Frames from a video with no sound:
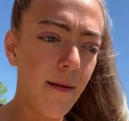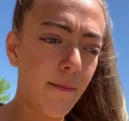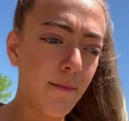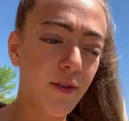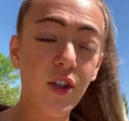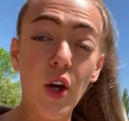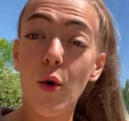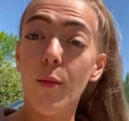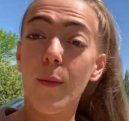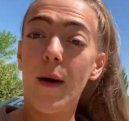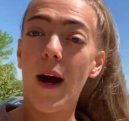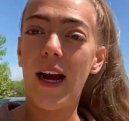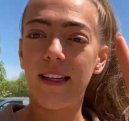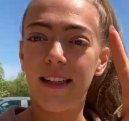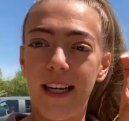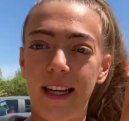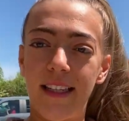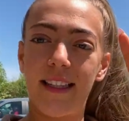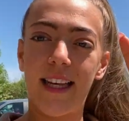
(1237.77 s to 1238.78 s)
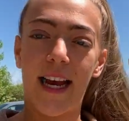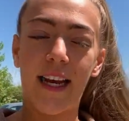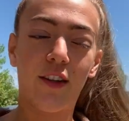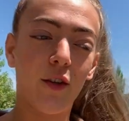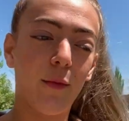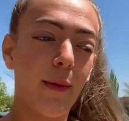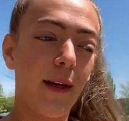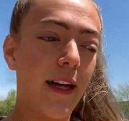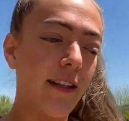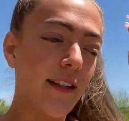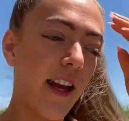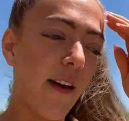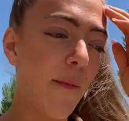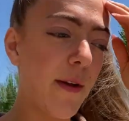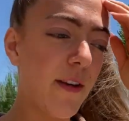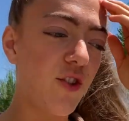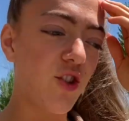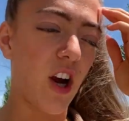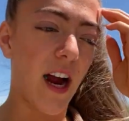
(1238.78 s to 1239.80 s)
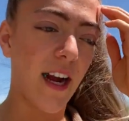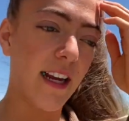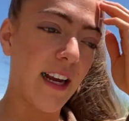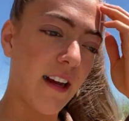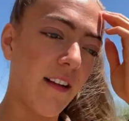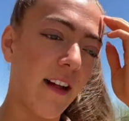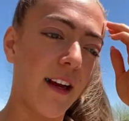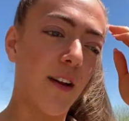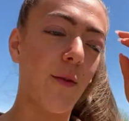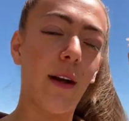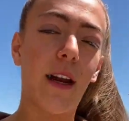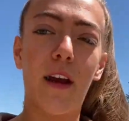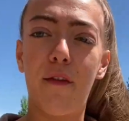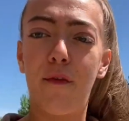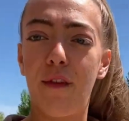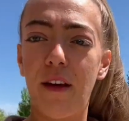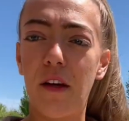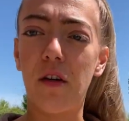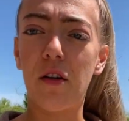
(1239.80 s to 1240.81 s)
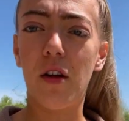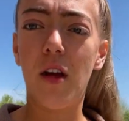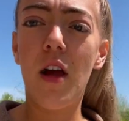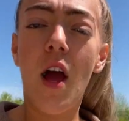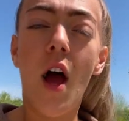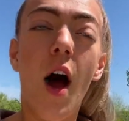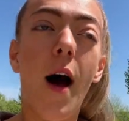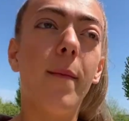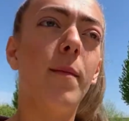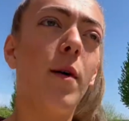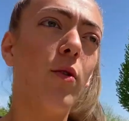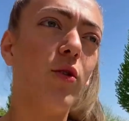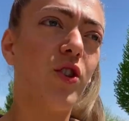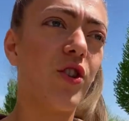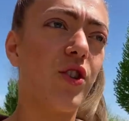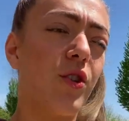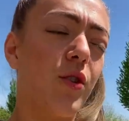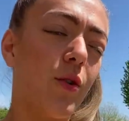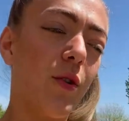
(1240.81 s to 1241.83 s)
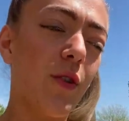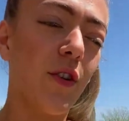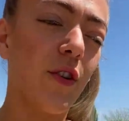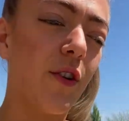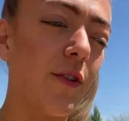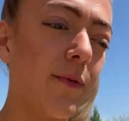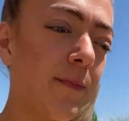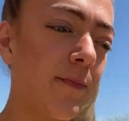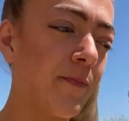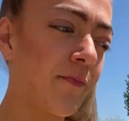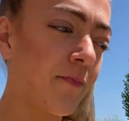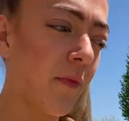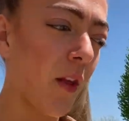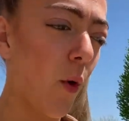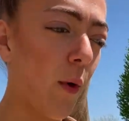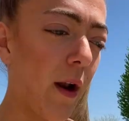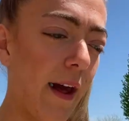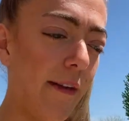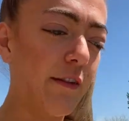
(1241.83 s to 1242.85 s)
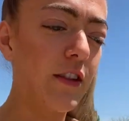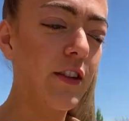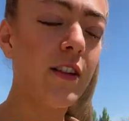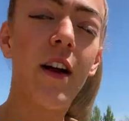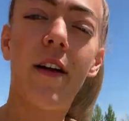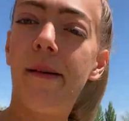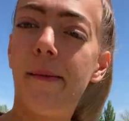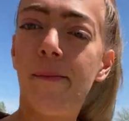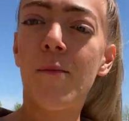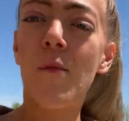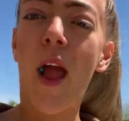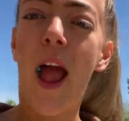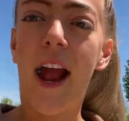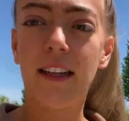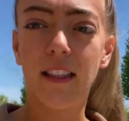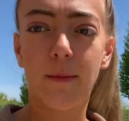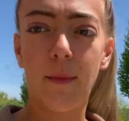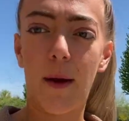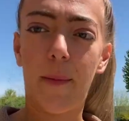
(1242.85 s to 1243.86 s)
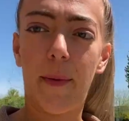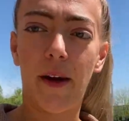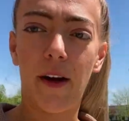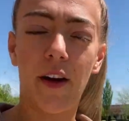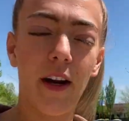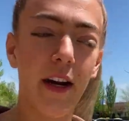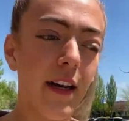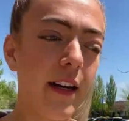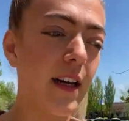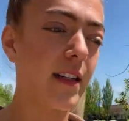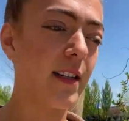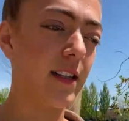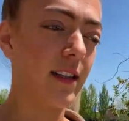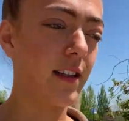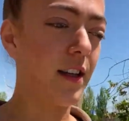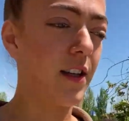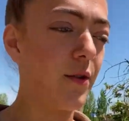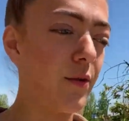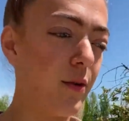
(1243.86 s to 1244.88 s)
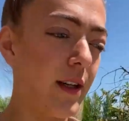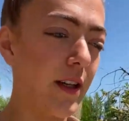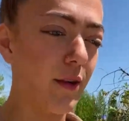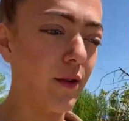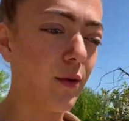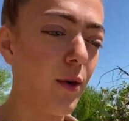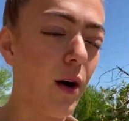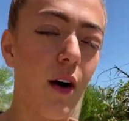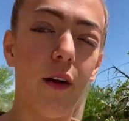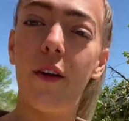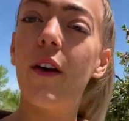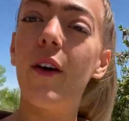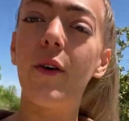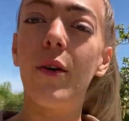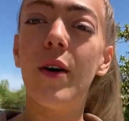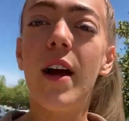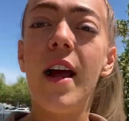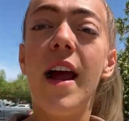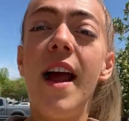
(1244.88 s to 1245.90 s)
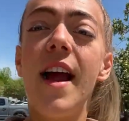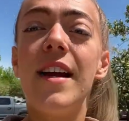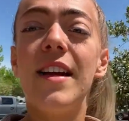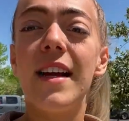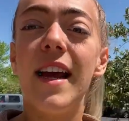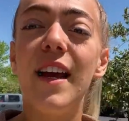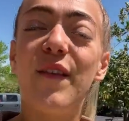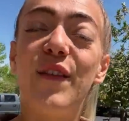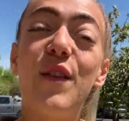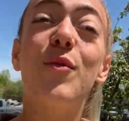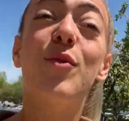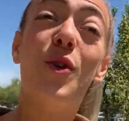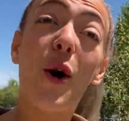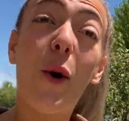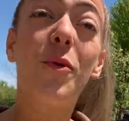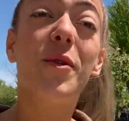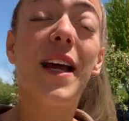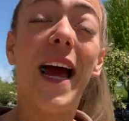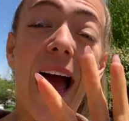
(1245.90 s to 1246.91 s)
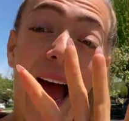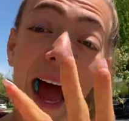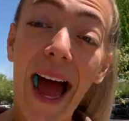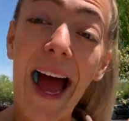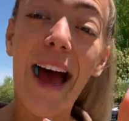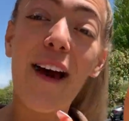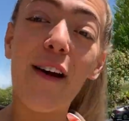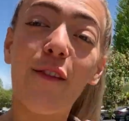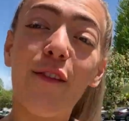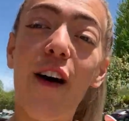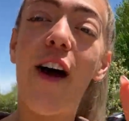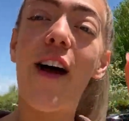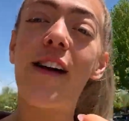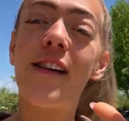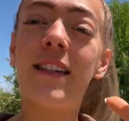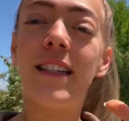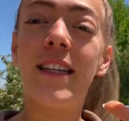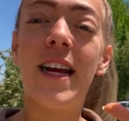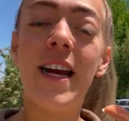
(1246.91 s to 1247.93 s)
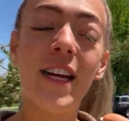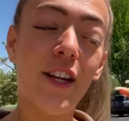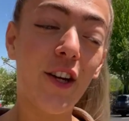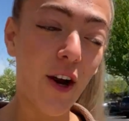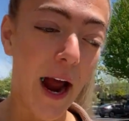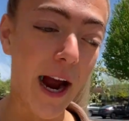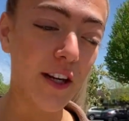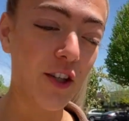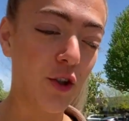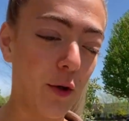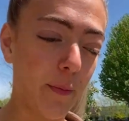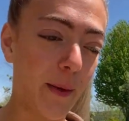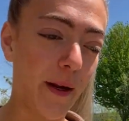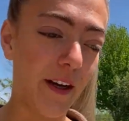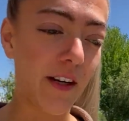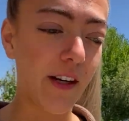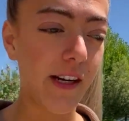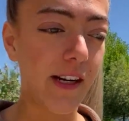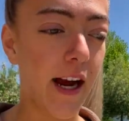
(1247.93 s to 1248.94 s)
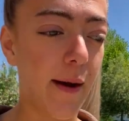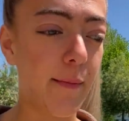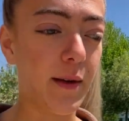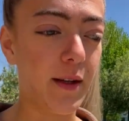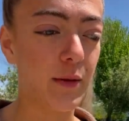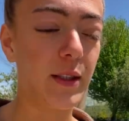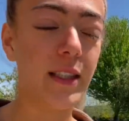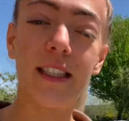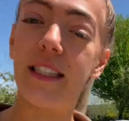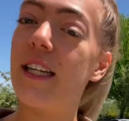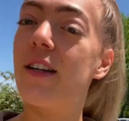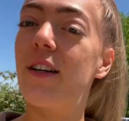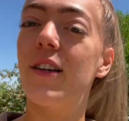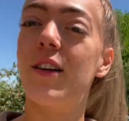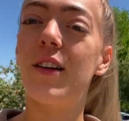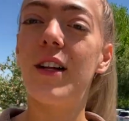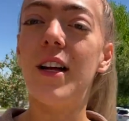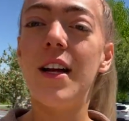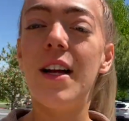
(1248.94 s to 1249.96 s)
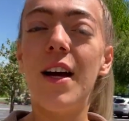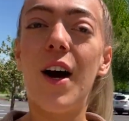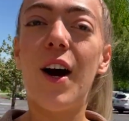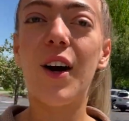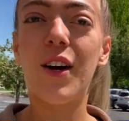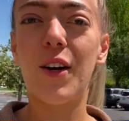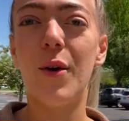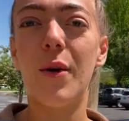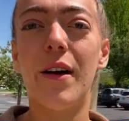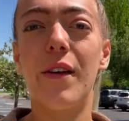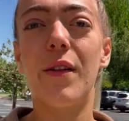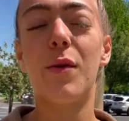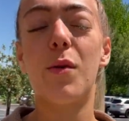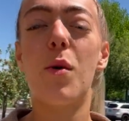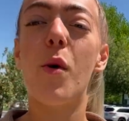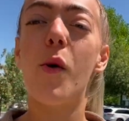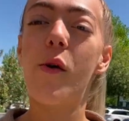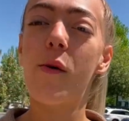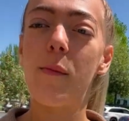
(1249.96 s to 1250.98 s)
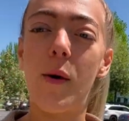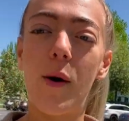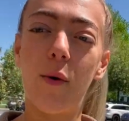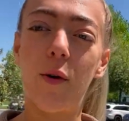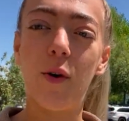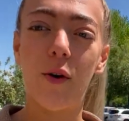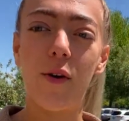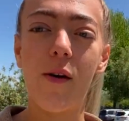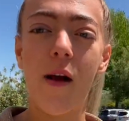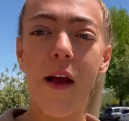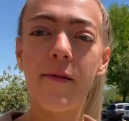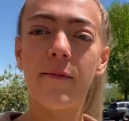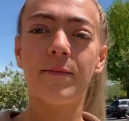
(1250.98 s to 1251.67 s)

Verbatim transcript: So I say cycle because I've been tracking like when I feel emotional or whatever as my period, because you do, although if you don't have your actual period come, you still are going through hormonal